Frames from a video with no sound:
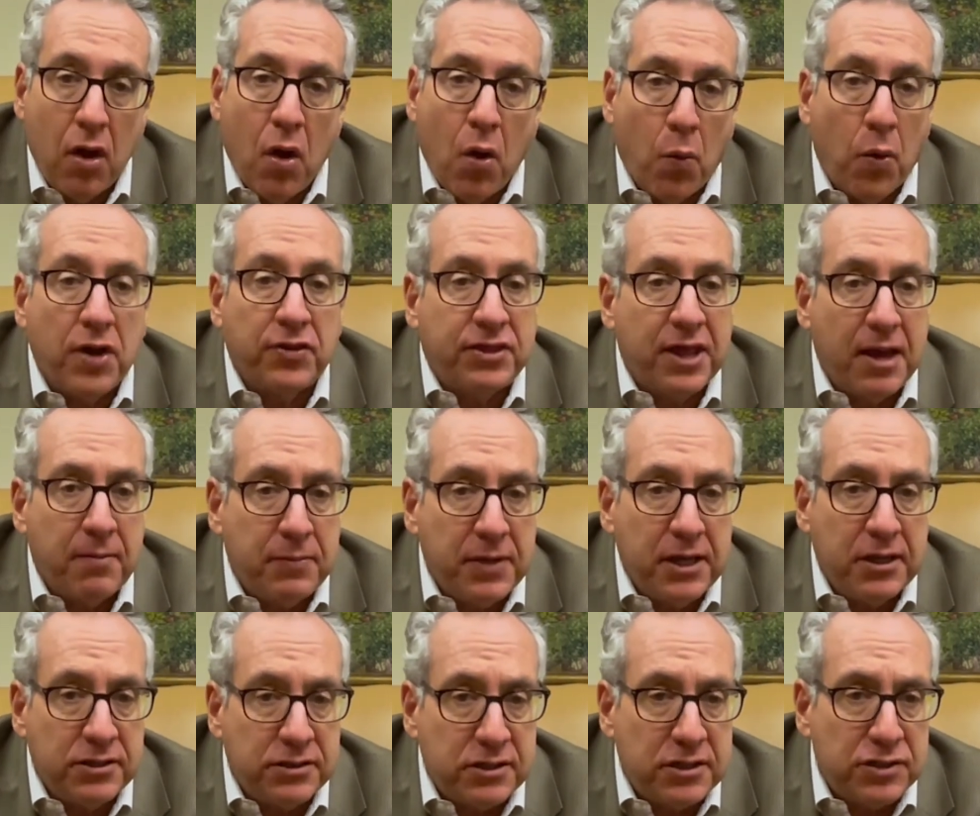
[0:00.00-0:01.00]
What that
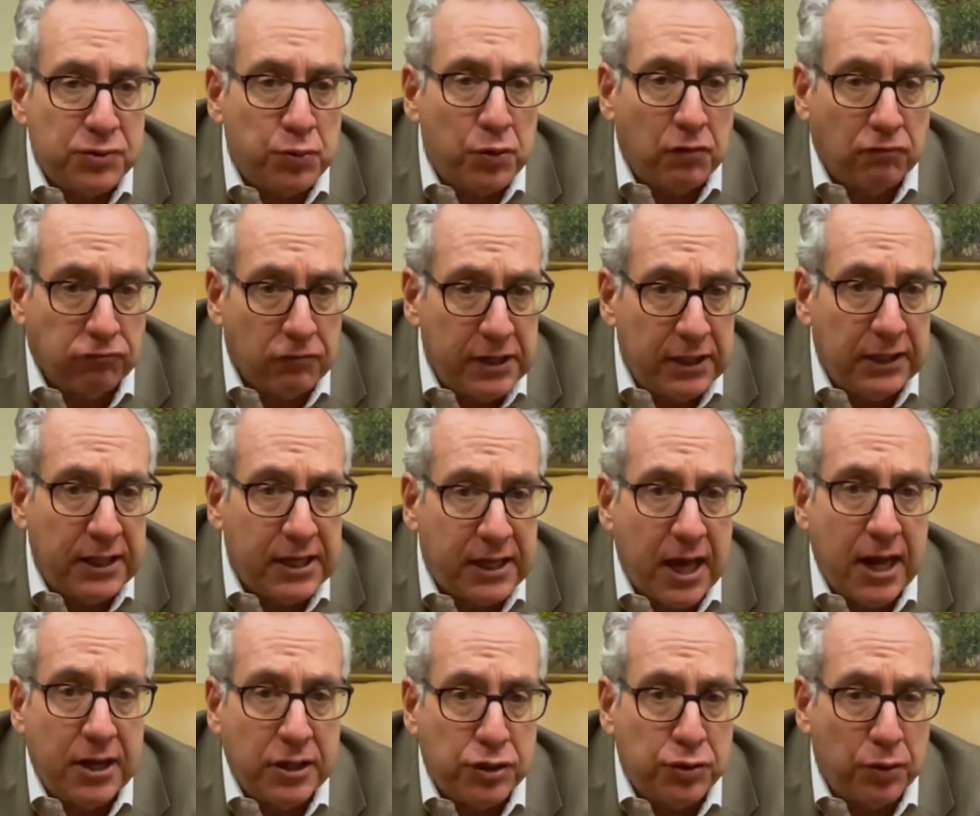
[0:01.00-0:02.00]
means is we're really
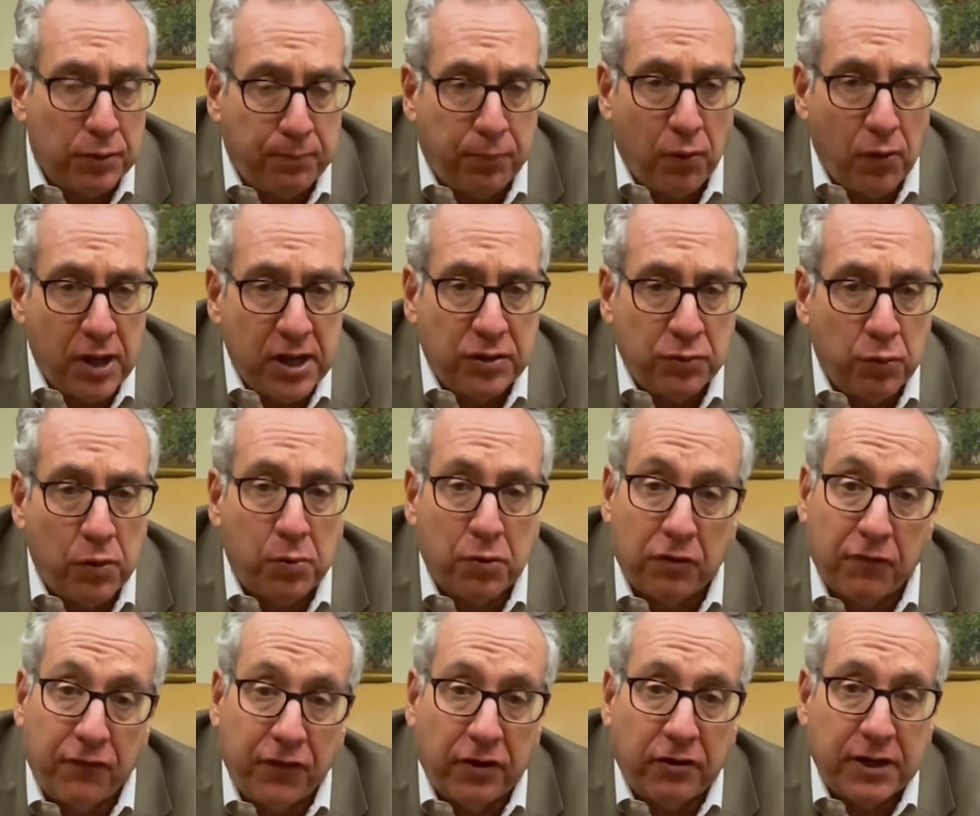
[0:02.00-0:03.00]
getting to a point where we're
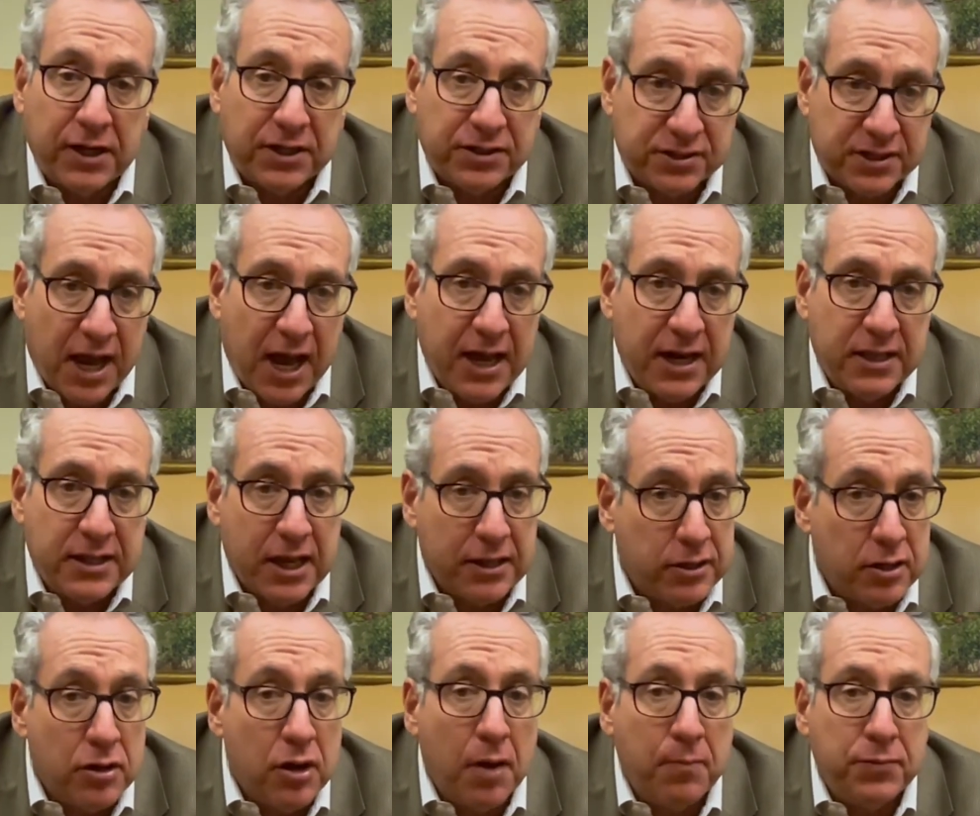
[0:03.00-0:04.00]
very excited that the
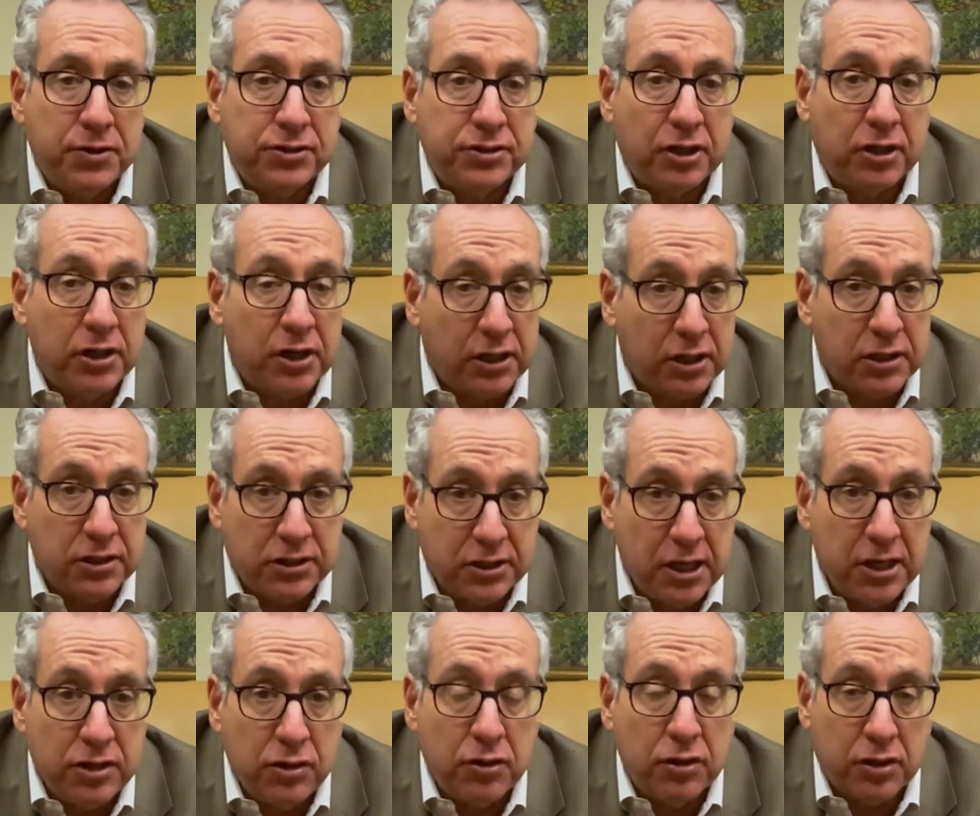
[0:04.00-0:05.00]
numbers are going to
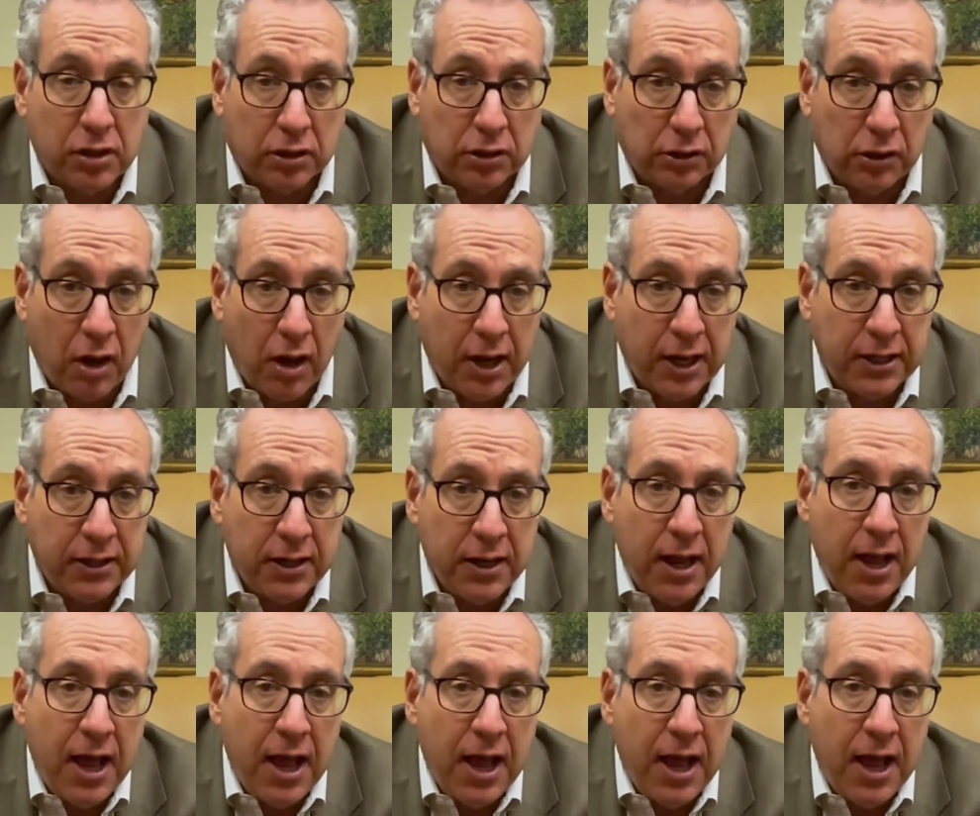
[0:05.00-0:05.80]
continue to decline.